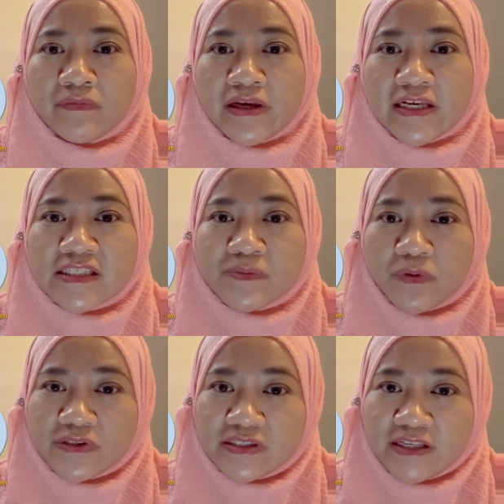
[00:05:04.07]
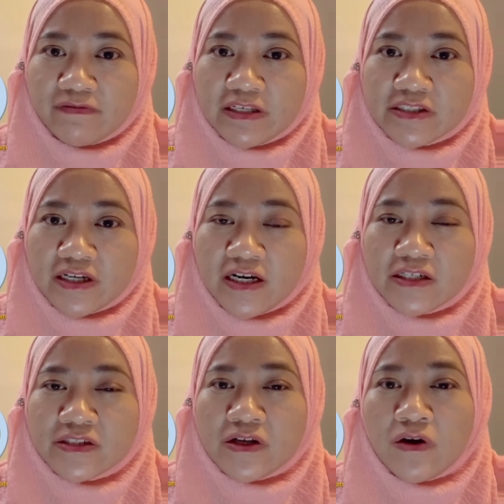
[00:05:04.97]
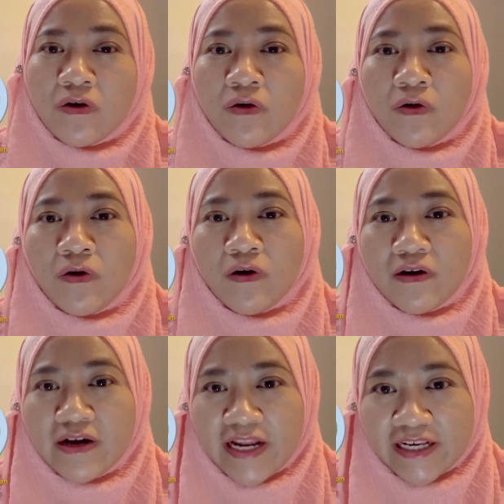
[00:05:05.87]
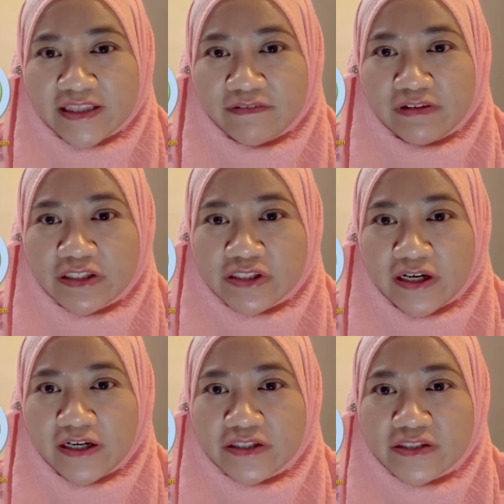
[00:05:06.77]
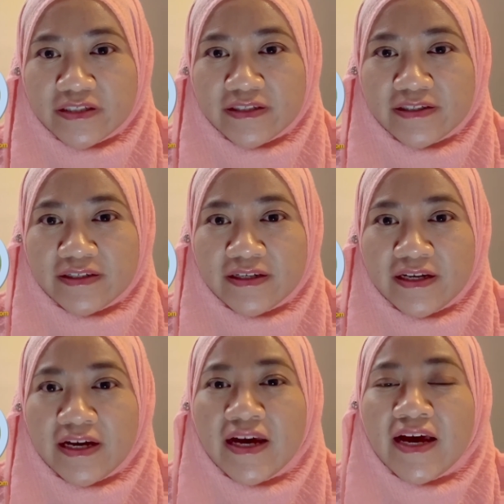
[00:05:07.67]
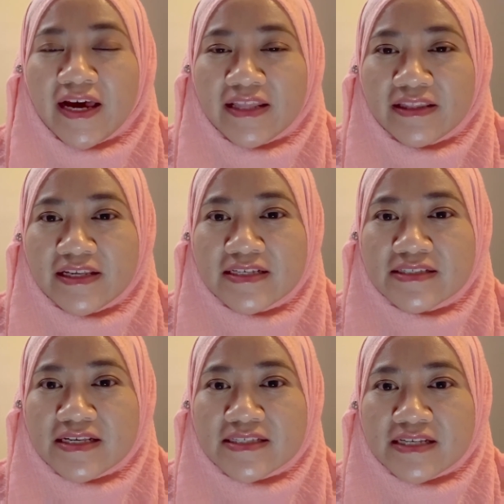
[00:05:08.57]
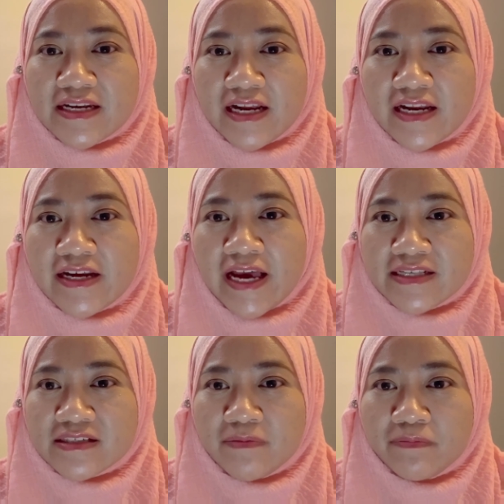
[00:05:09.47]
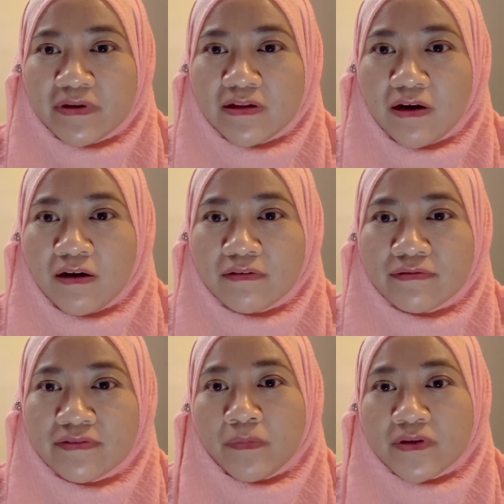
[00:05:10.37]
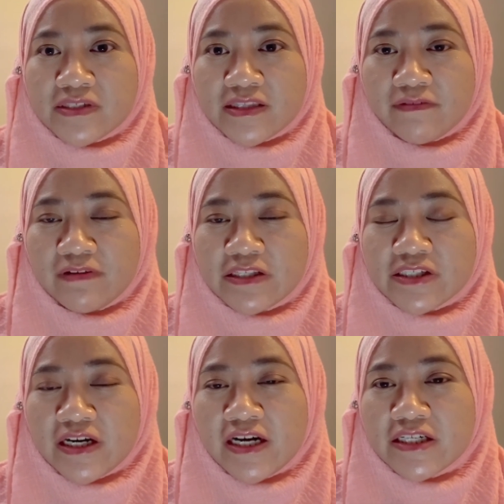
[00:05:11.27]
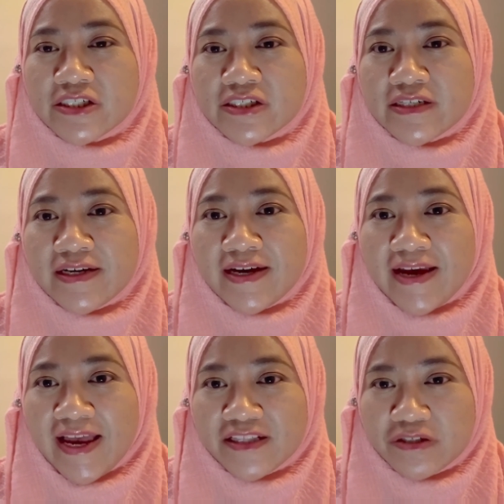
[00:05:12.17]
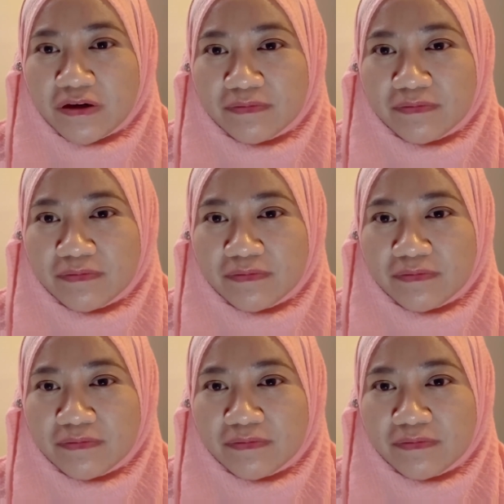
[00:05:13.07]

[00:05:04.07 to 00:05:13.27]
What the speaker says: is positively charged or negatively charged. And this is another example of positively charged atom.